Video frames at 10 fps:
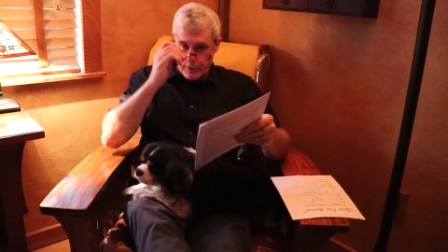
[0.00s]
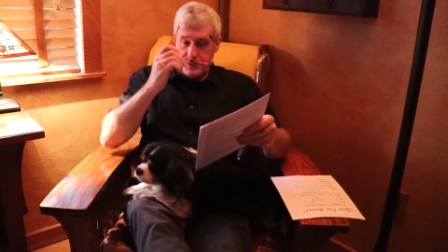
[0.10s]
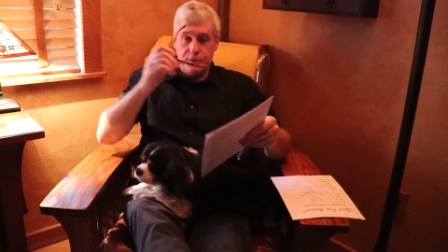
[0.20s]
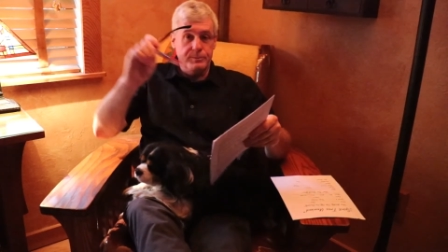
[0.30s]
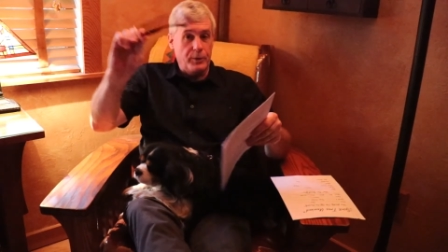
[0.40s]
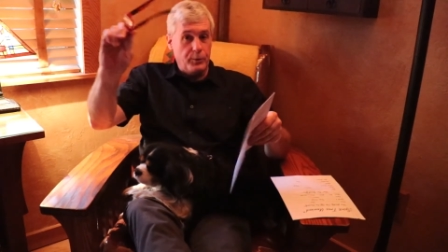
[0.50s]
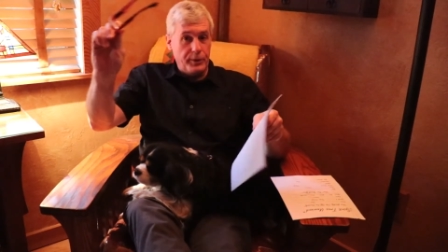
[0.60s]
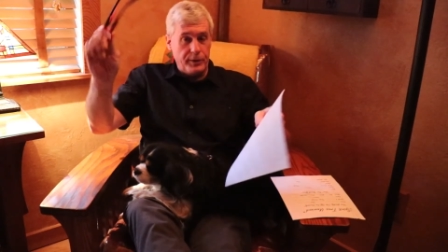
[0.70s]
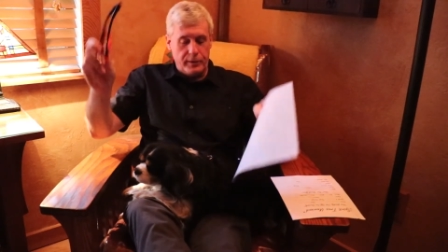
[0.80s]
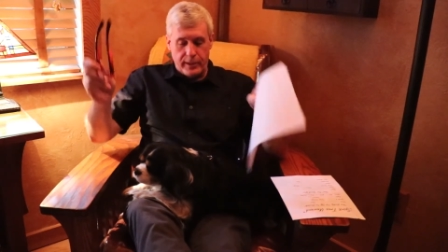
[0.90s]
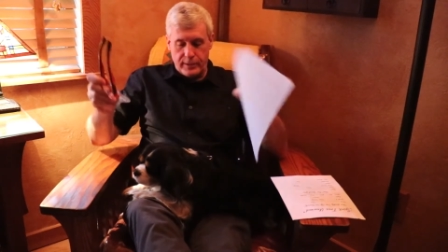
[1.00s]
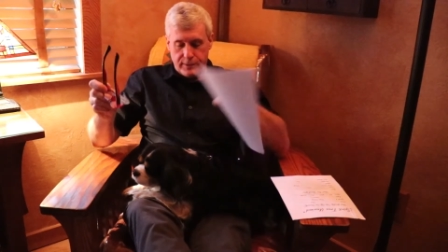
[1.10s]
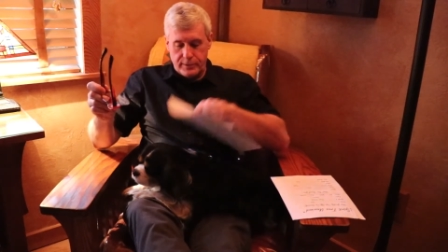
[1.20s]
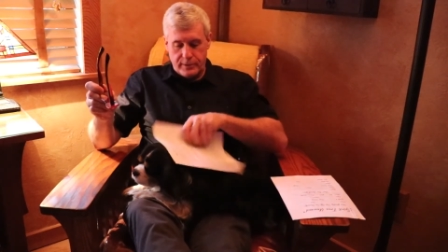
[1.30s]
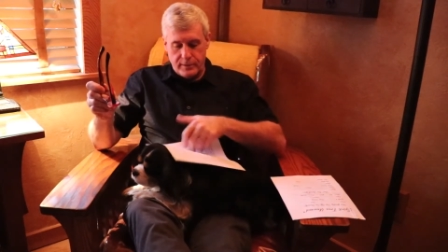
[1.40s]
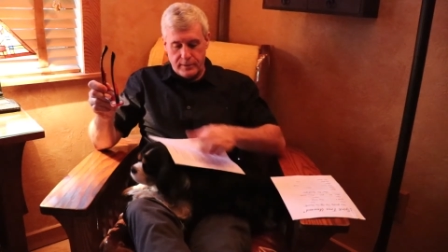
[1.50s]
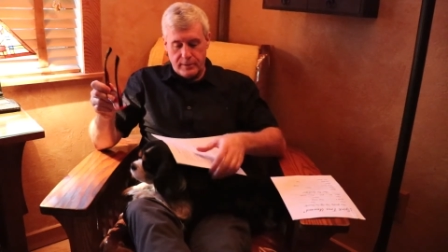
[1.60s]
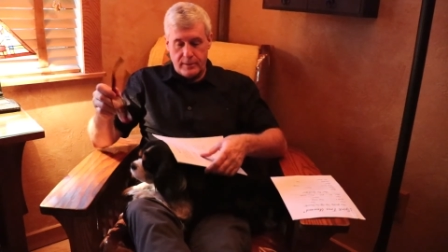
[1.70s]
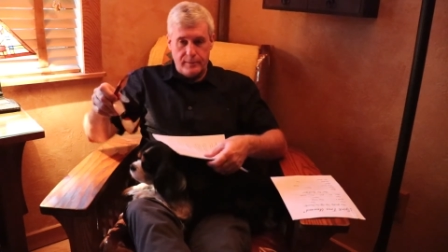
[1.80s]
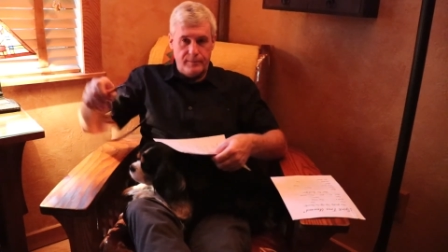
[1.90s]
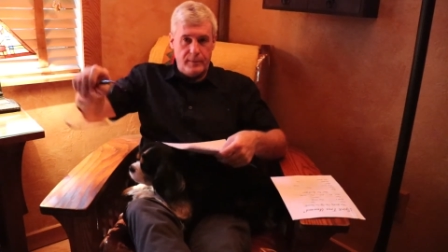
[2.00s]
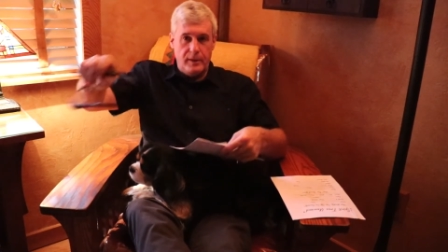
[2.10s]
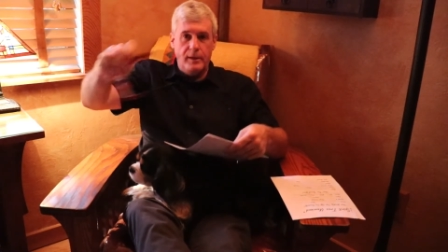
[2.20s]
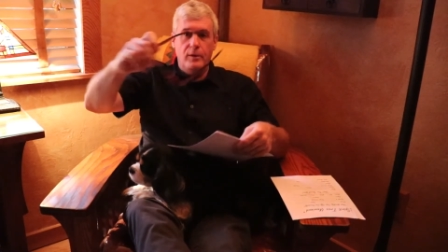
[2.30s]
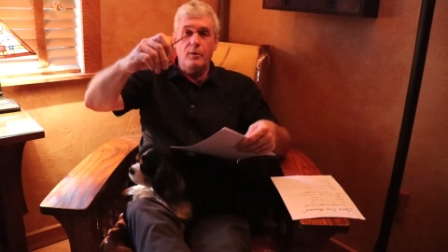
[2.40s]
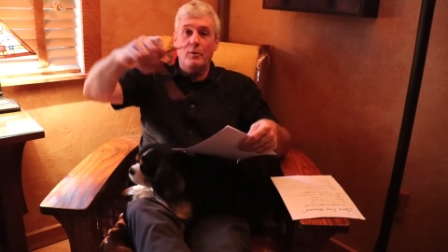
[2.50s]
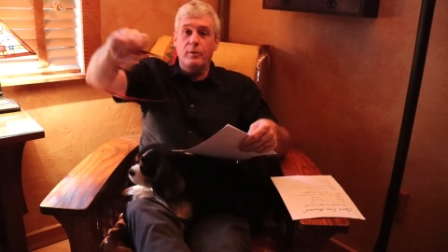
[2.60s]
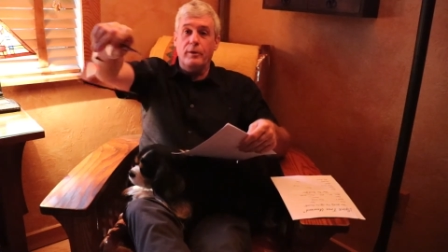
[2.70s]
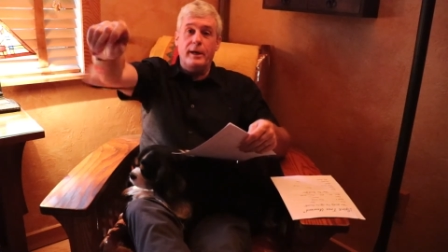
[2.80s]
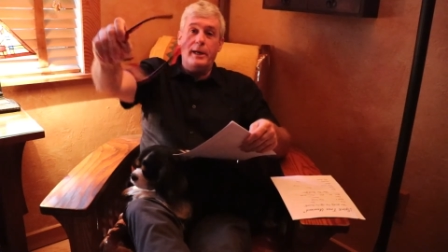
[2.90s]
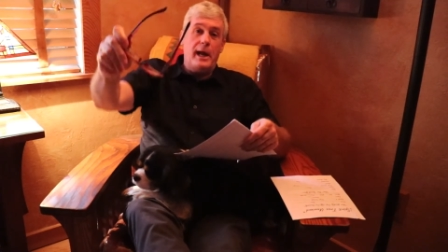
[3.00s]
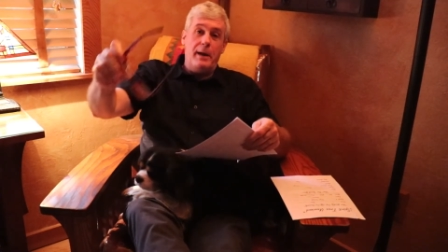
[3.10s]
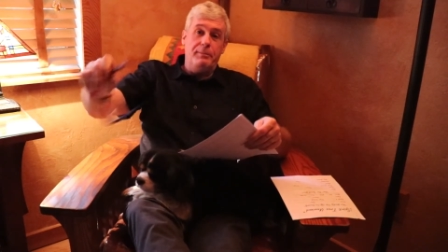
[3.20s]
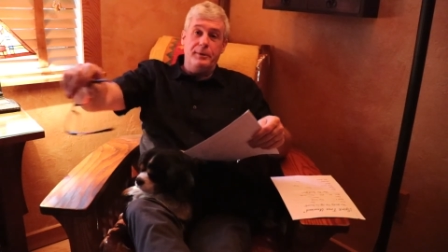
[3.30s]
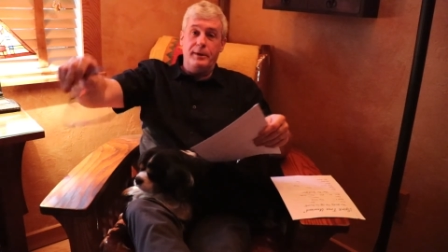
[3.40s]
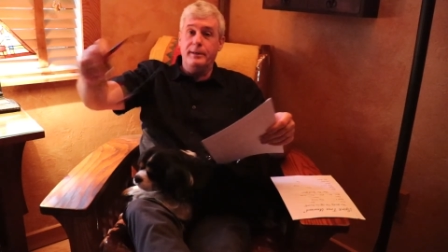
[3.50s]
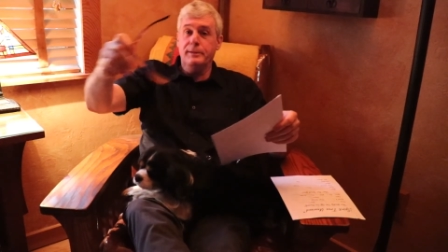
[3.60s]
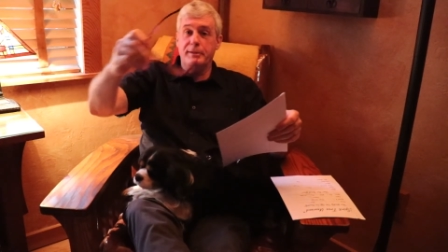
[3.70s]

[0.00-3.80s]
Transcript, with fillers: Excuse my reading glasses or it ain't happening